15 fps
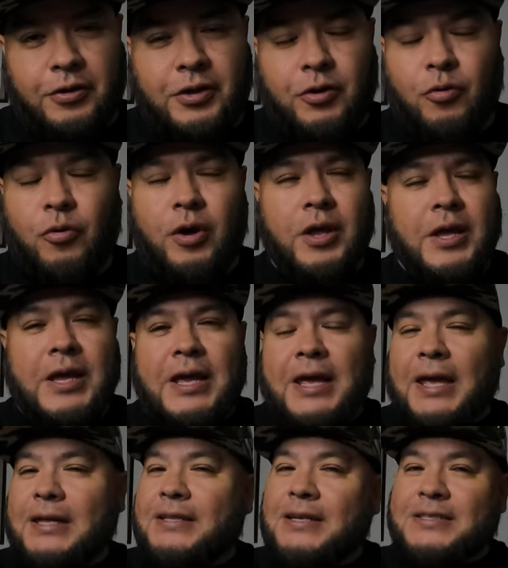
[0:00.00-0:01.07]
You know,
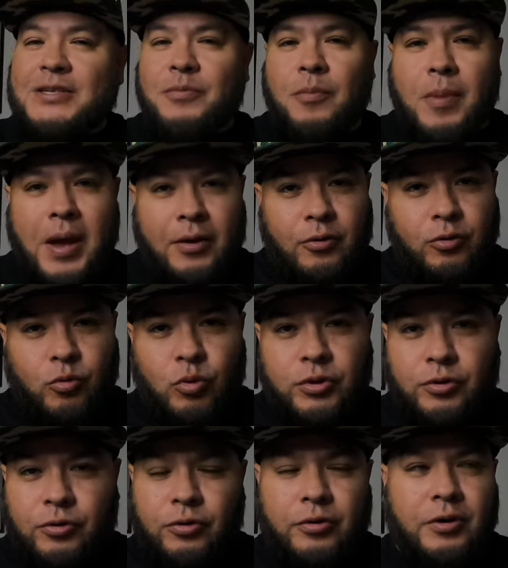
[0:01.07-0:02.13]
it doesn't matter
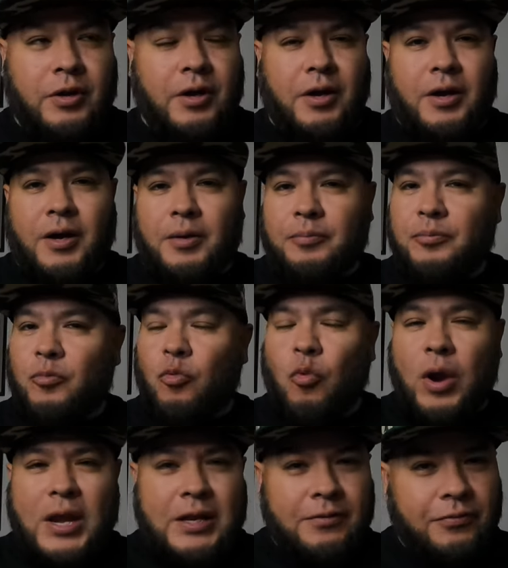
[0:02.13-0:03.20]
whether um,
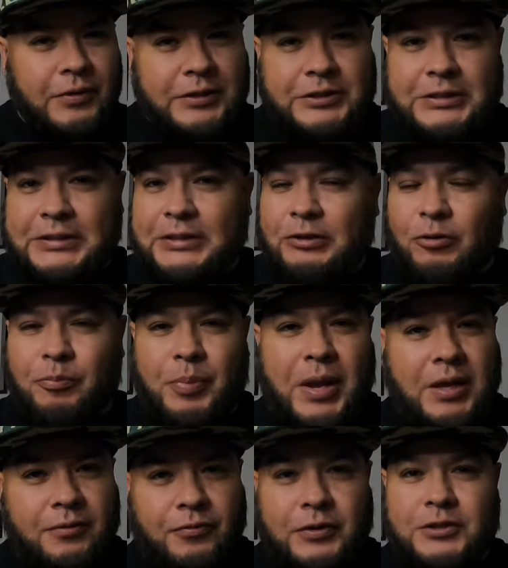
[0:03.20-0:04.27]
wade fishing or
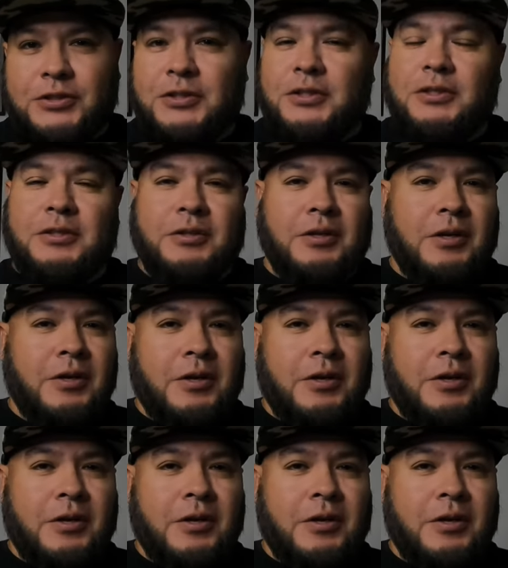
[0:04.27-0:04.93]
bank fishing,